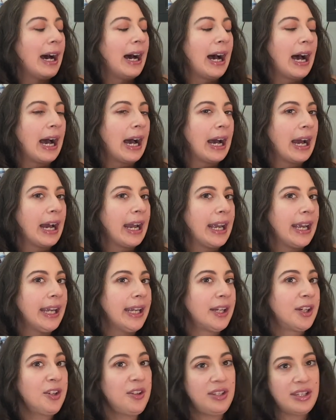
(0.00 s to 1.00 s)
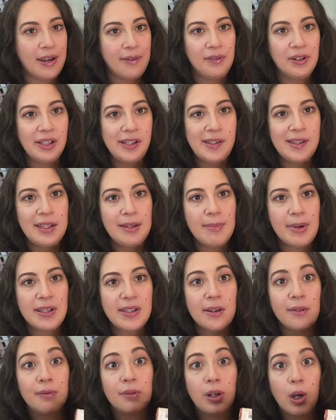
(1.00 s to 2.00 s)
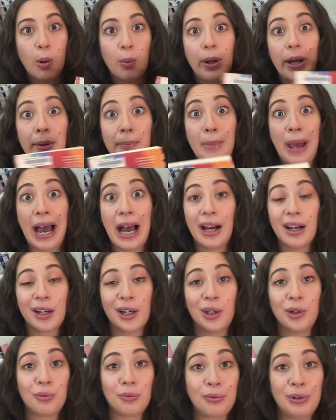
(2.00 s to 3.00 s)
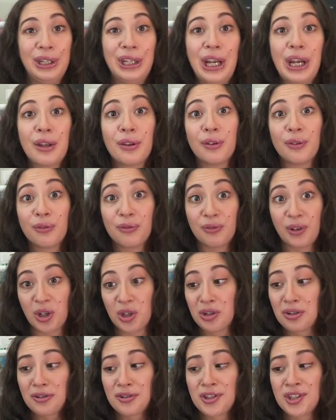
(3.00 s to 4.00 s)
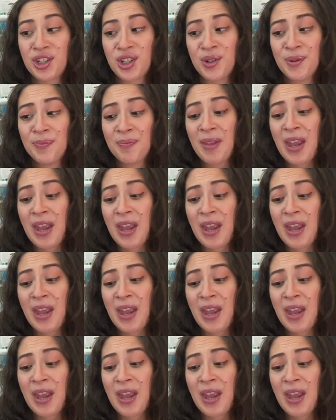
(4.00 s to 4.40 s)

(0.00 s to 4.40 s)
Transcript: I could definitely see myself going back and reading the first,